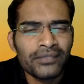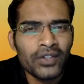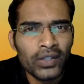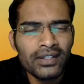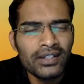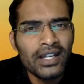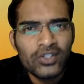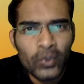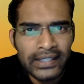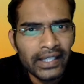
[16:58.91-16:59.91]
Okay,
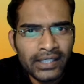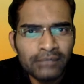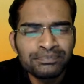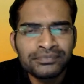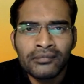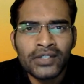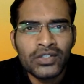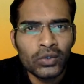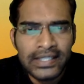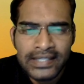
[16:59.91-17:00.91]
so in the end,
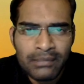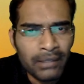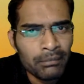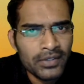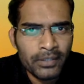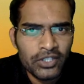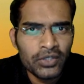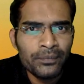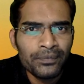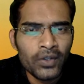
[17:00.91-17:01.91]
so this is my
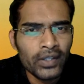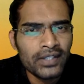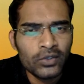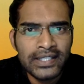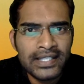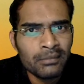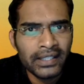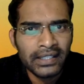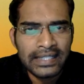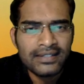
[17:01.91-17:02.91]
perspective. Okay, so this is
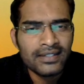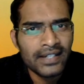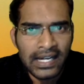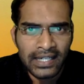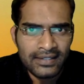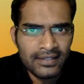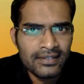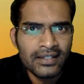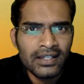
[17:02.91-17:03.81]
my research and analysis.